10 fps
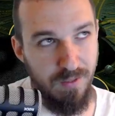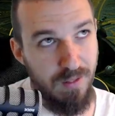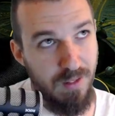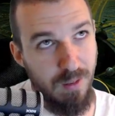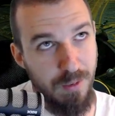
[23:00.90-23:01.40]

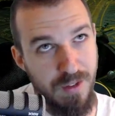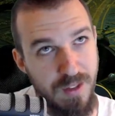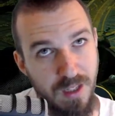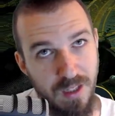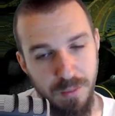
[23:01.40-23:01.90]
I'm just
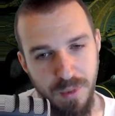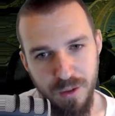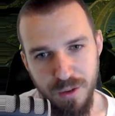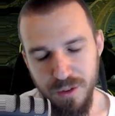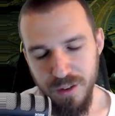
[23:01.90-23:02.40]
thinking about
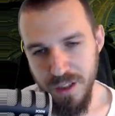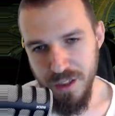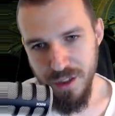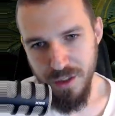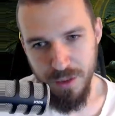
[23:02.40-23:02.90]
using
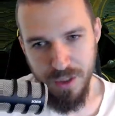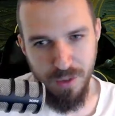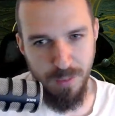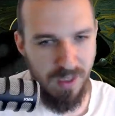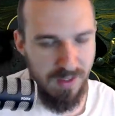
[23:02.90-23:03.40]
ninja with
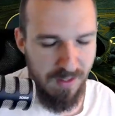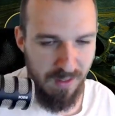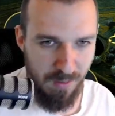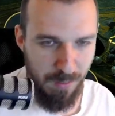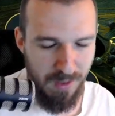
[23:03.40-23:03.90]

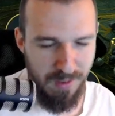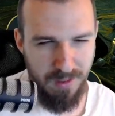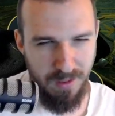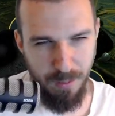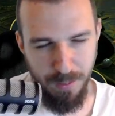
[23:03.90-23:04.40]
Geomancer, but
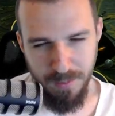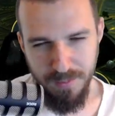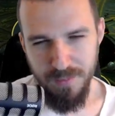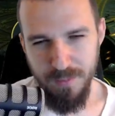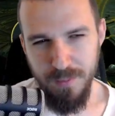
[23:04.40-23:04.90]
you
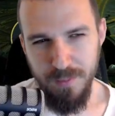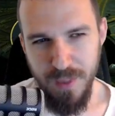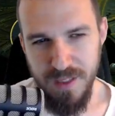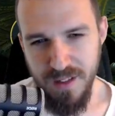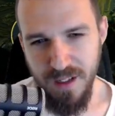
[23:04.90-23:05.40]

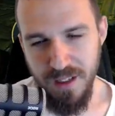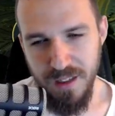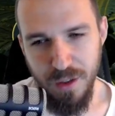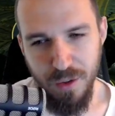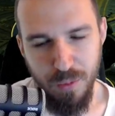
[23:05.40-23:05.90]
basically
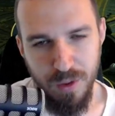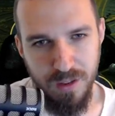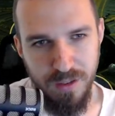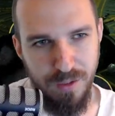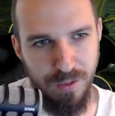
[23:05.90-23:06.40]
don't want
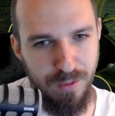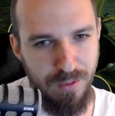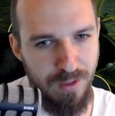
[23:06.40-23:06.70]
to,